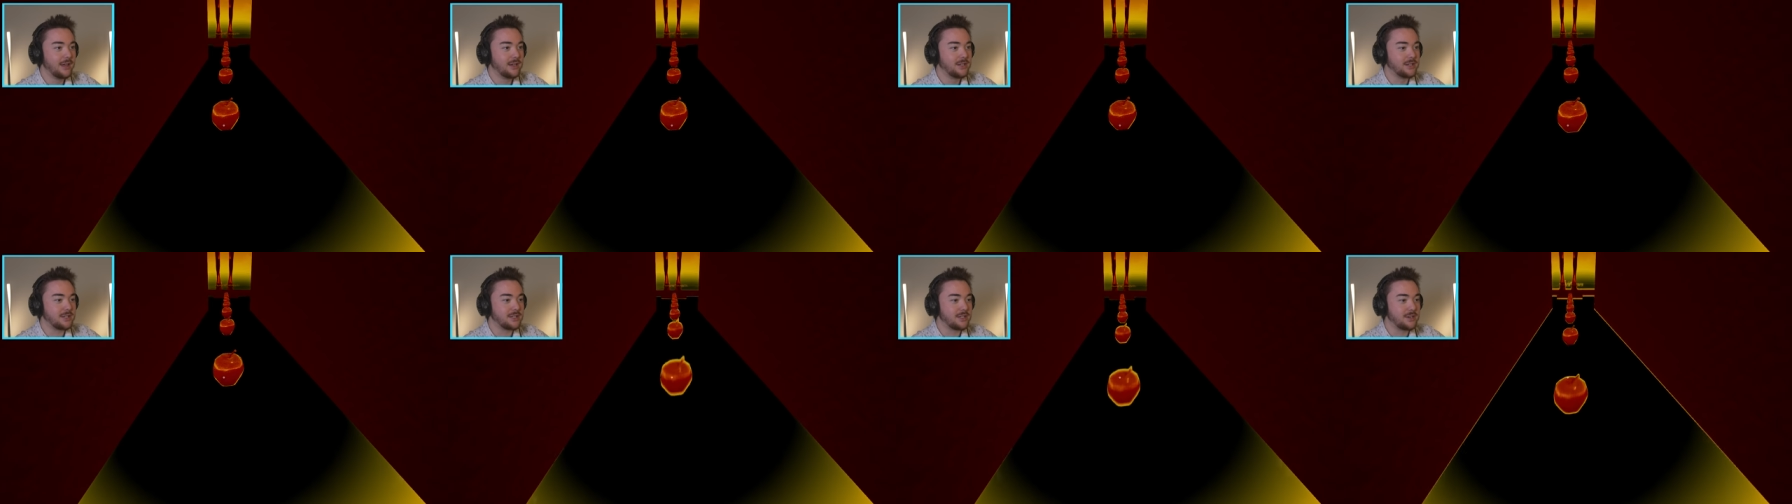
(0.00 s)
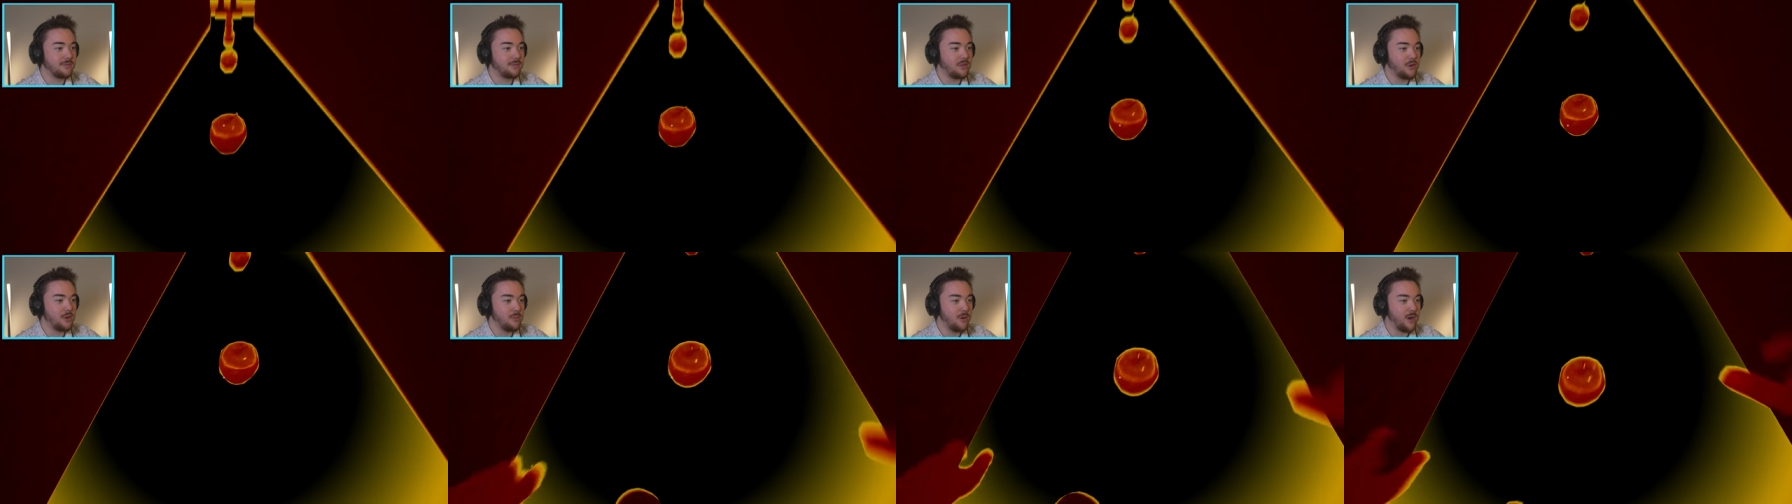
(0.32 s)
just
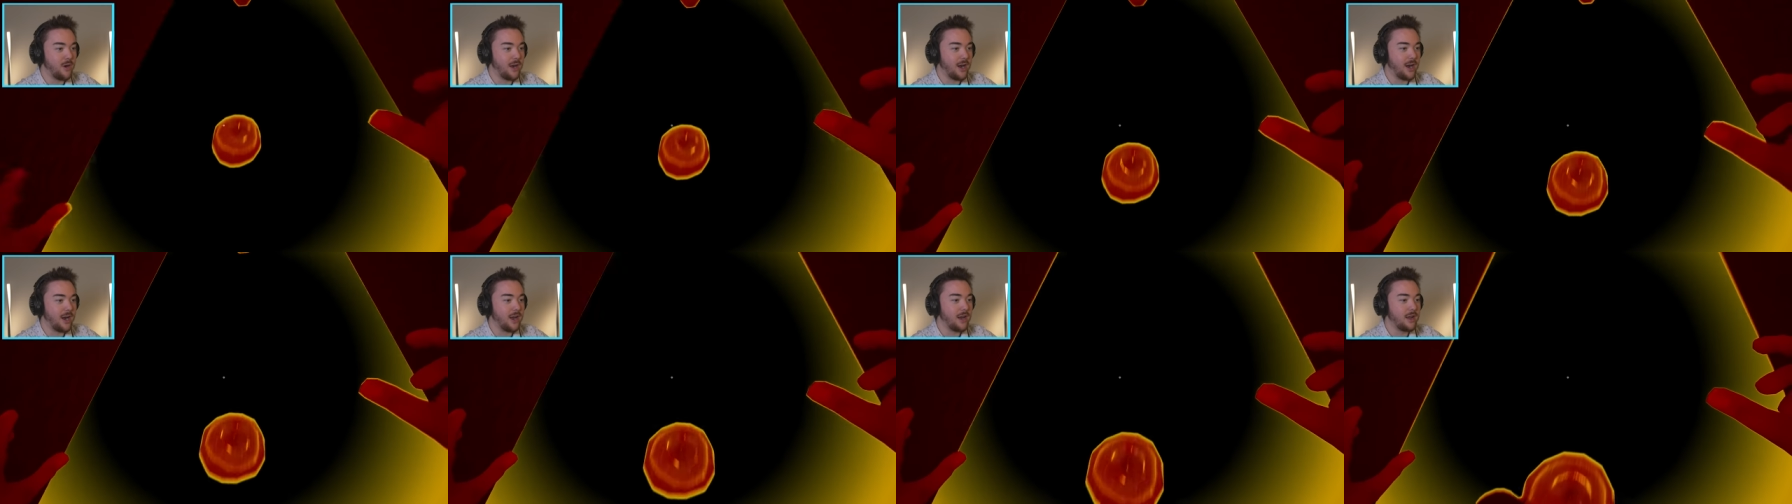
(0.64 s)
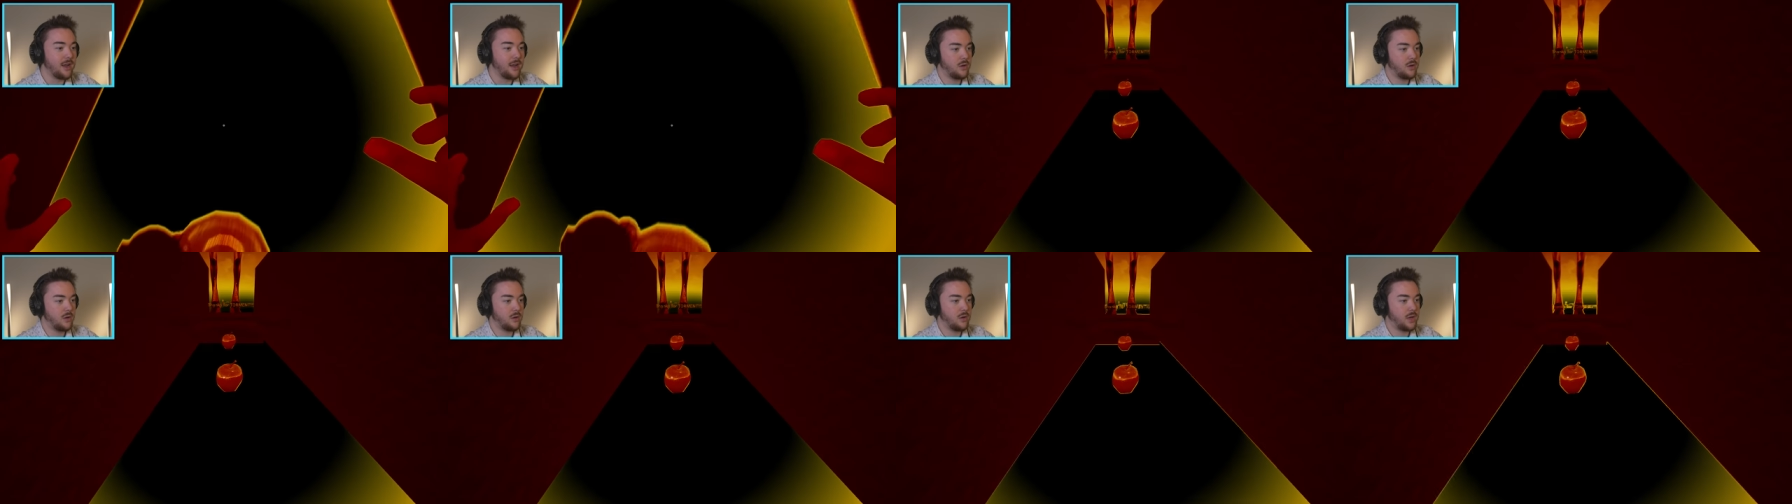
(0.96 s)
a few more.
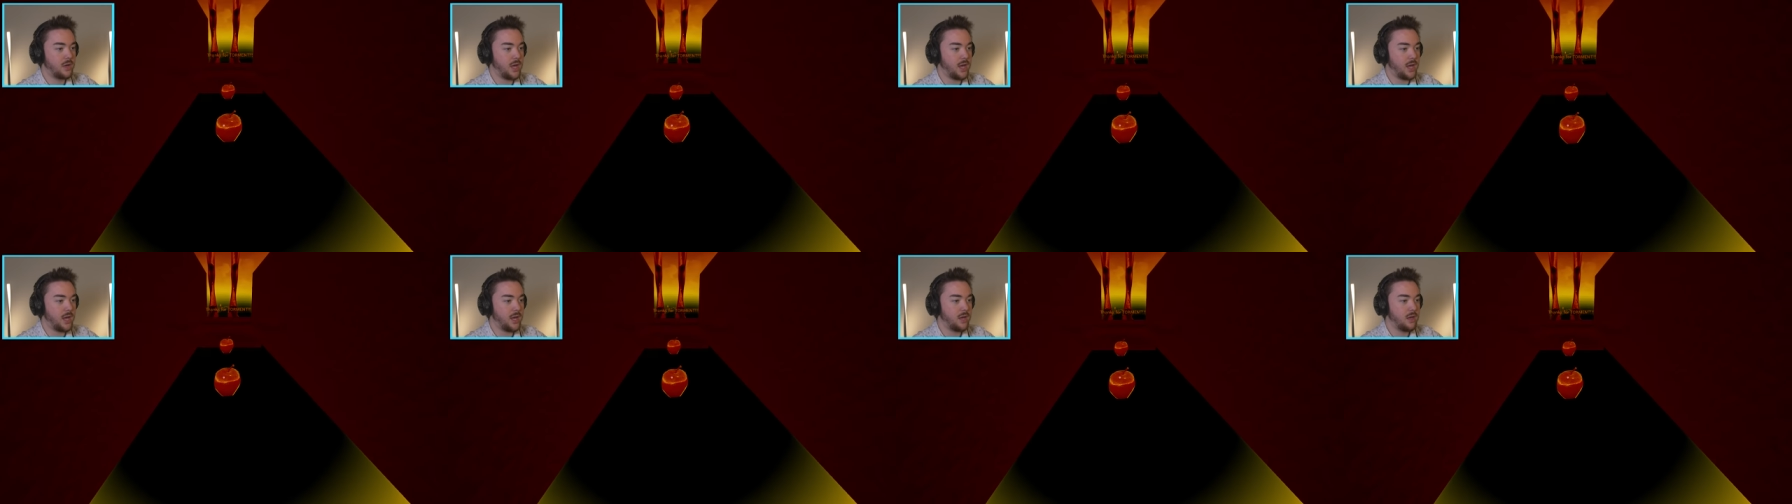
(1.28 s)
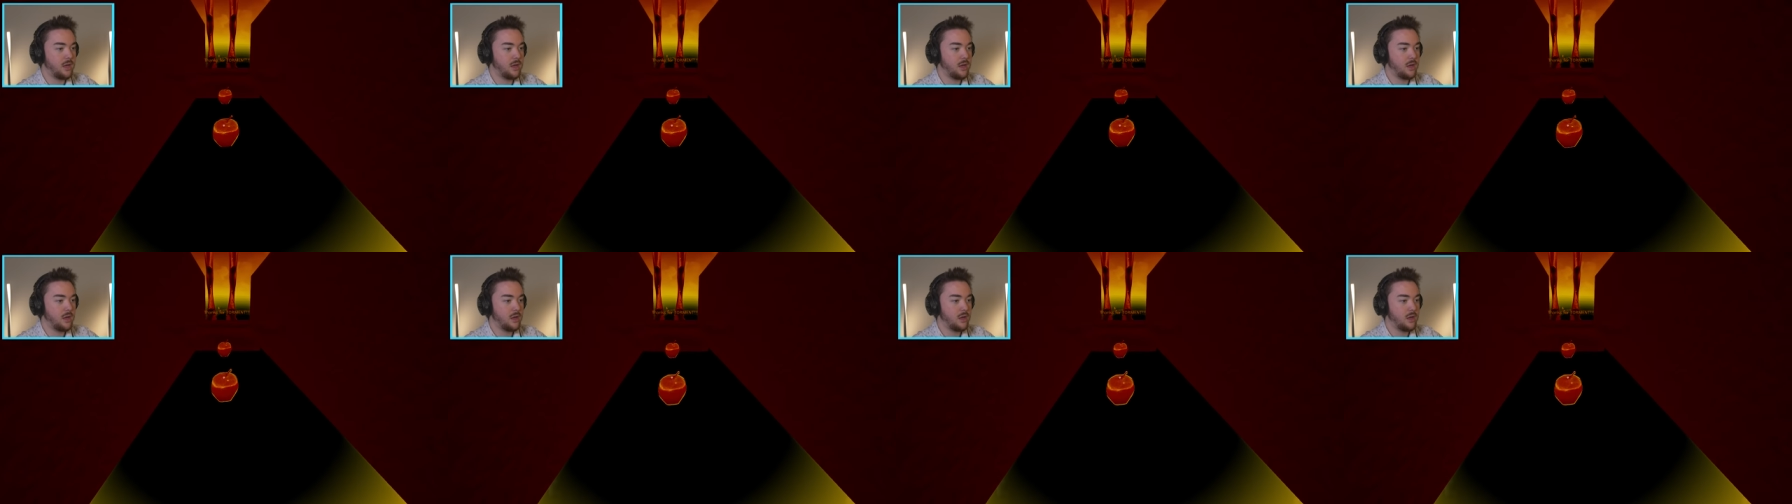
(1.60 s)
Okay,